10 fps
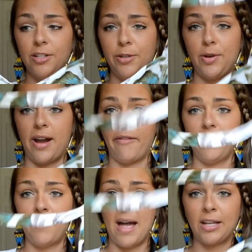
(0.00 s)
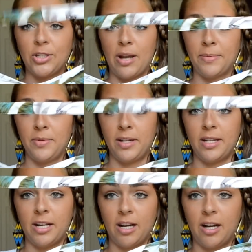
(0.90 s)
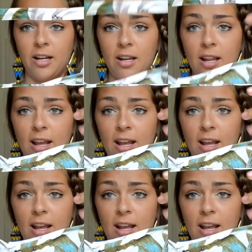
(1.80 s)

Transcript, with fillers: So you have the back straps right here